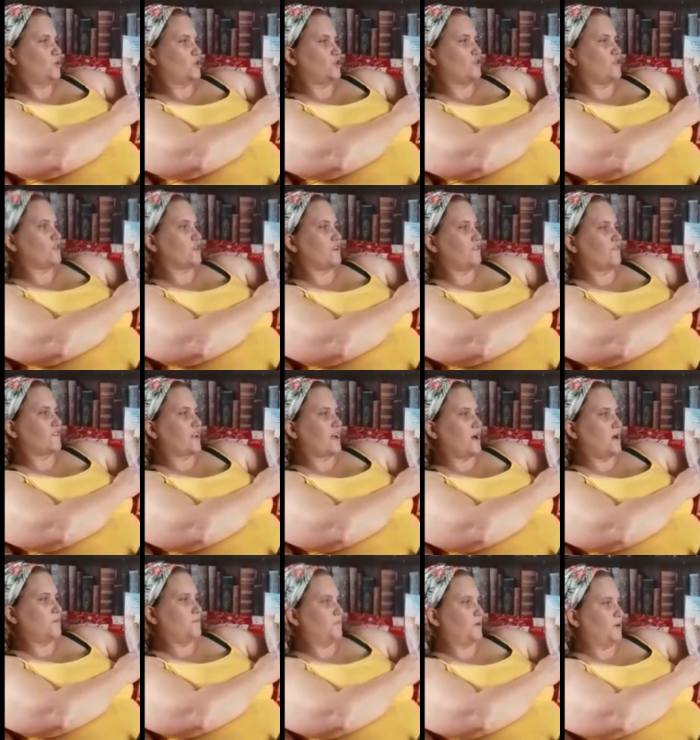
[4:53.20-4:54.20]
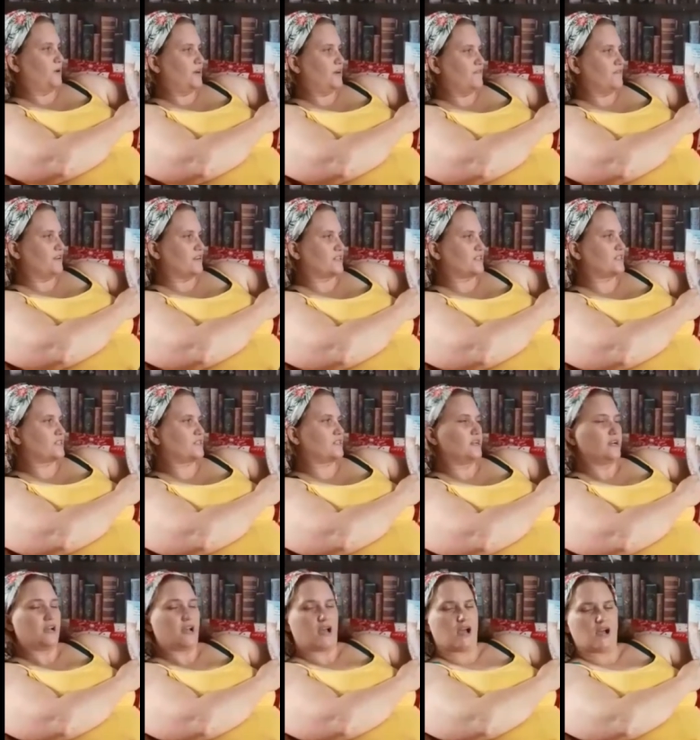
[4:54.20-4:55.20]
heard of cat pirates?
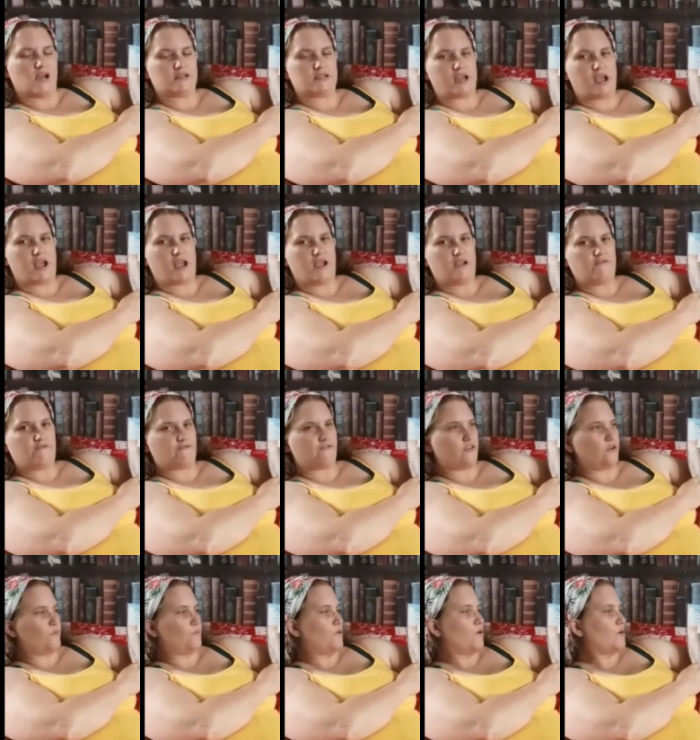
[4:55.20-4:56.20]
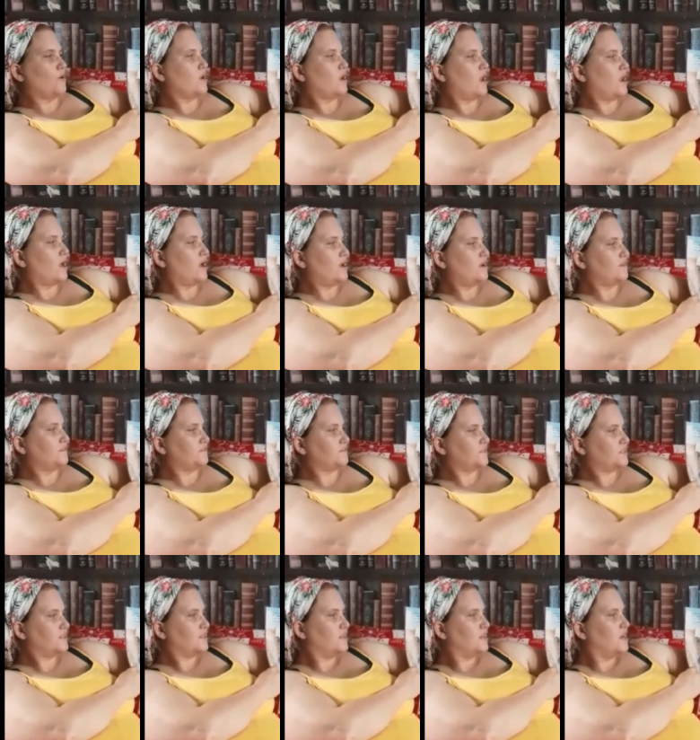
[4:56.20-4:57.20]
And everyone laughed.
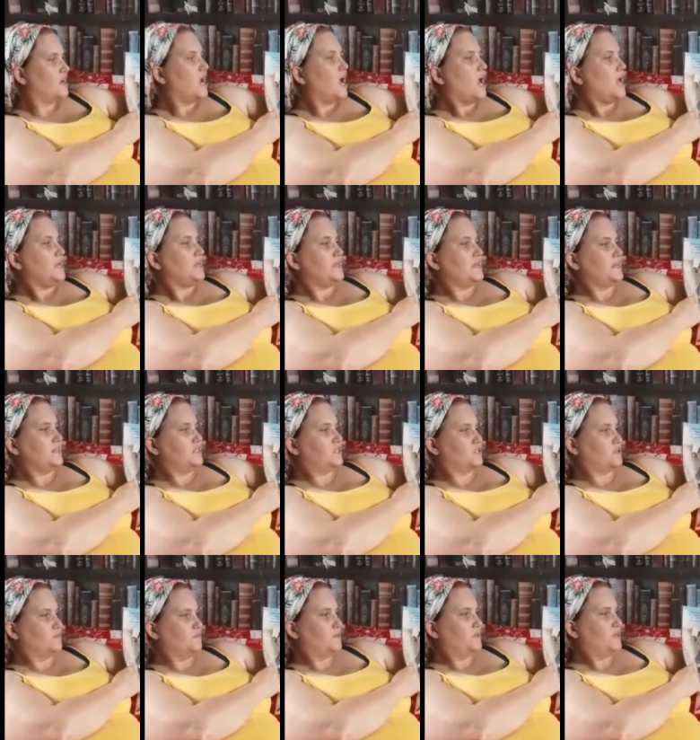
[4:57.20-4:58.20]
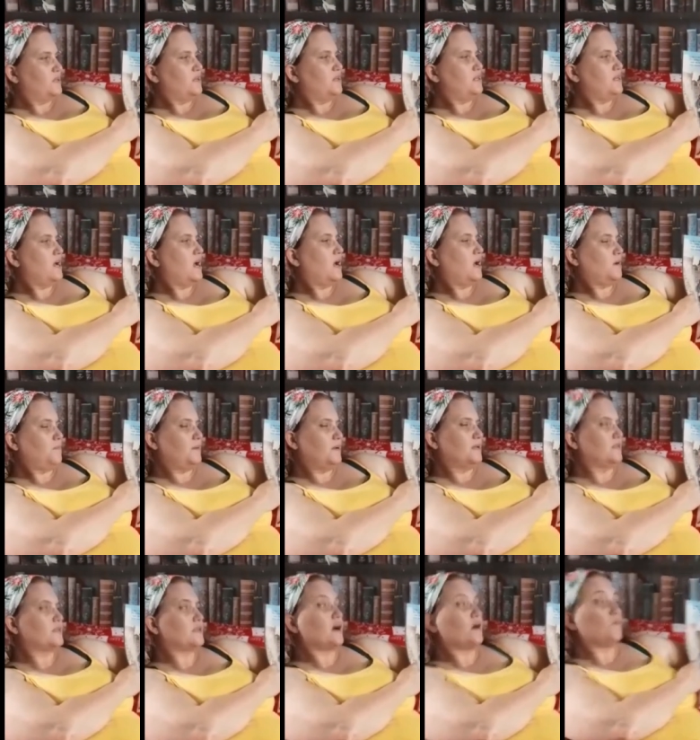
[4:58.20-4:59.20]
Yet something had
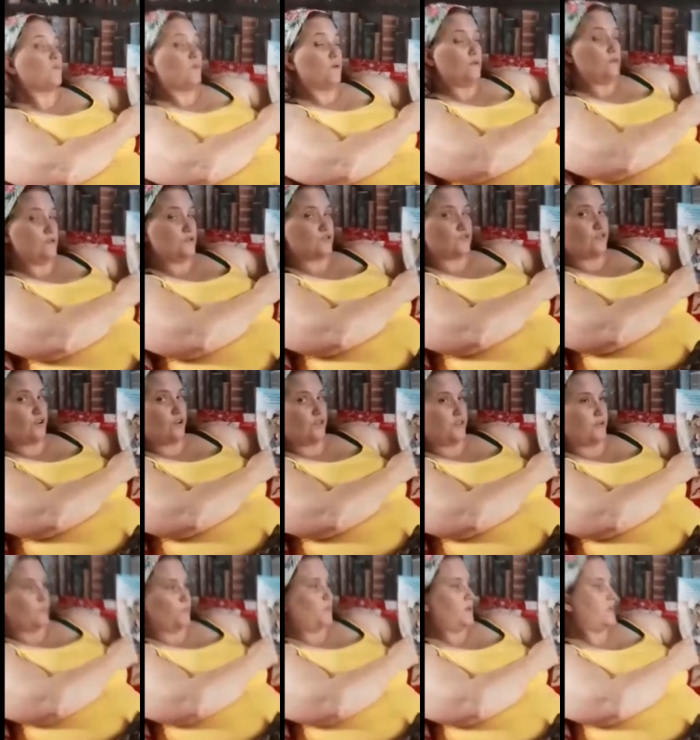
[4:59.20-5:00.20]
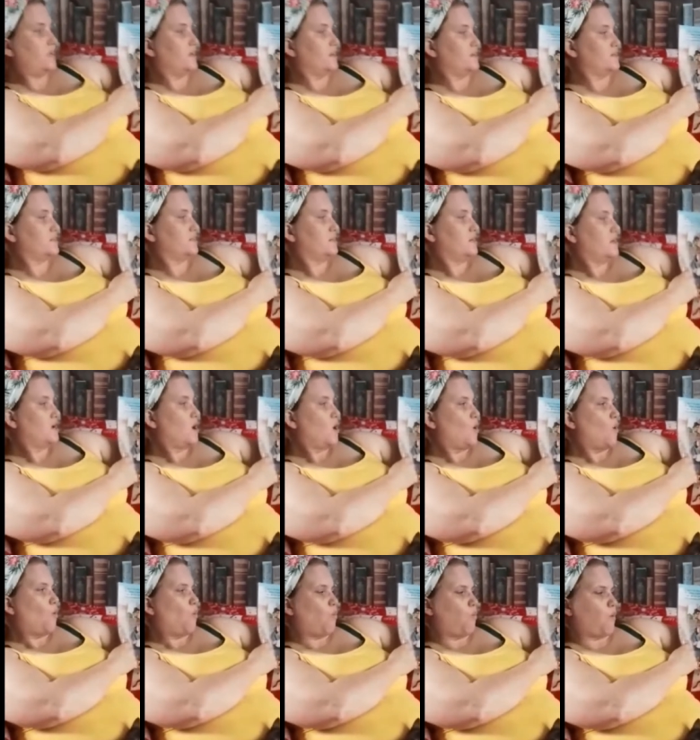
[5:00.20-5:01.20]
happened that was rather weird.
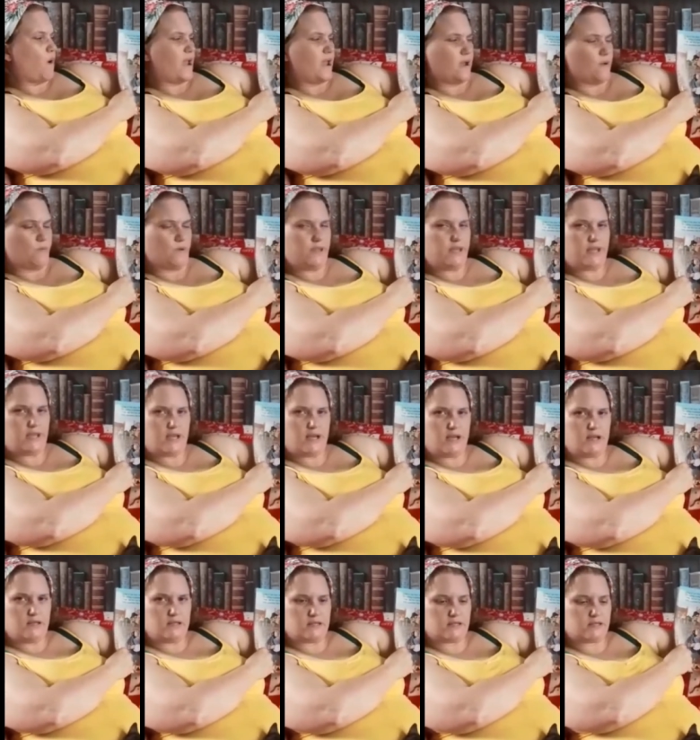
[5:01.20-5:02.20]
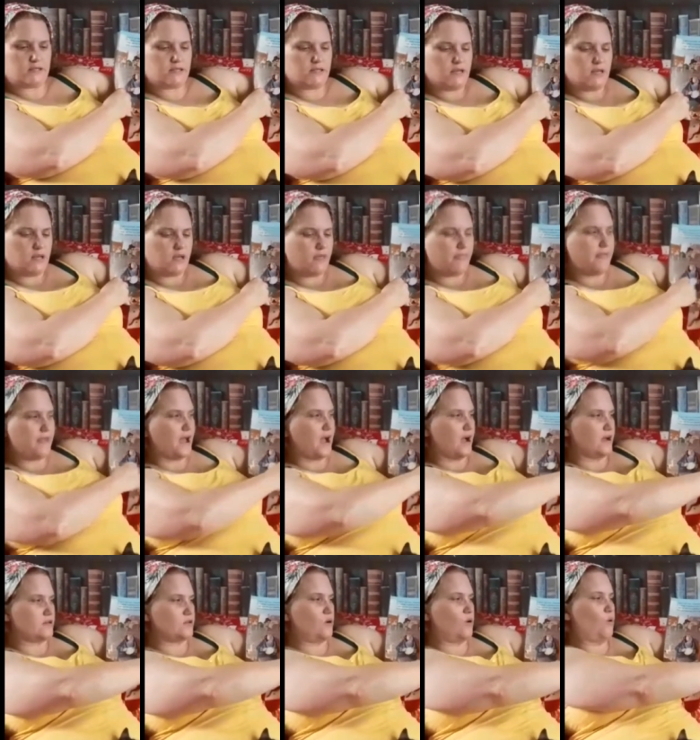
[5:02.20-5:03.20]
Where were the cats? They
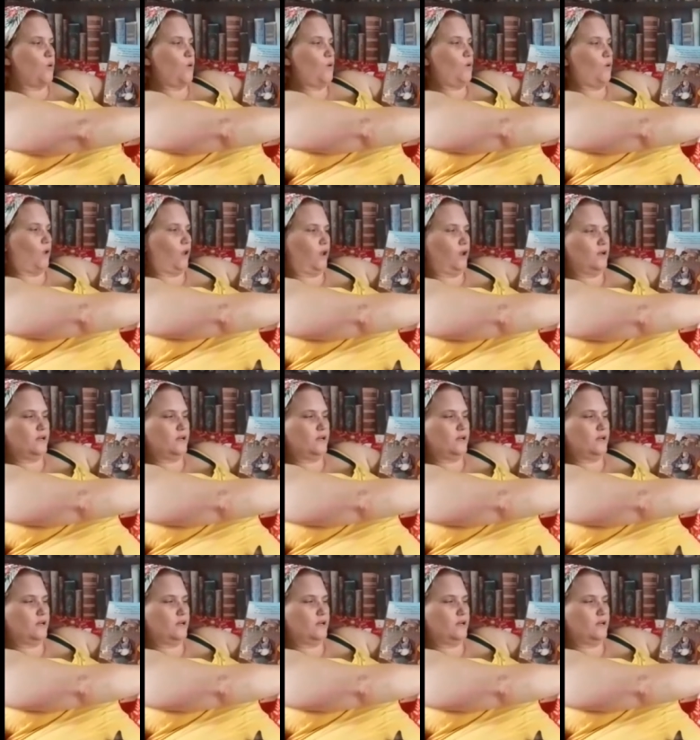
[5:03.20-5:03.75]
had all